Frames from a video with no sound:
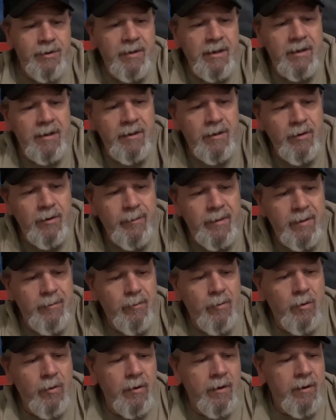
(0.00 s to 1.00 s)
You get a little
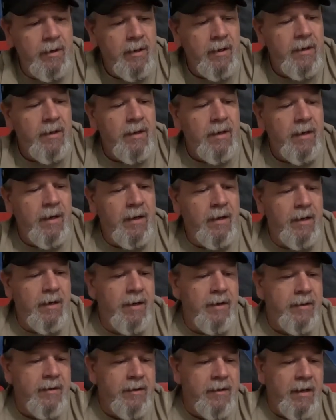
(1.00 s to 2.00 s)
bit more
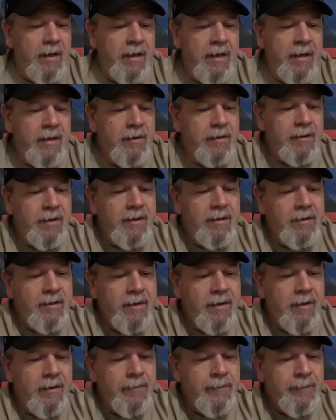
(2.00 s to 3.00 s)
angling
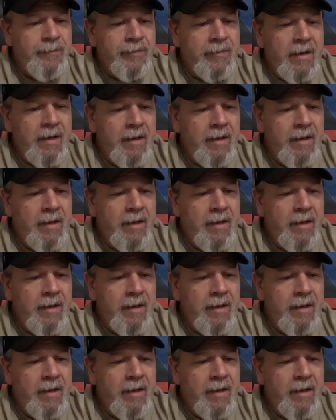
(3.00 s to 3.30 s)
there.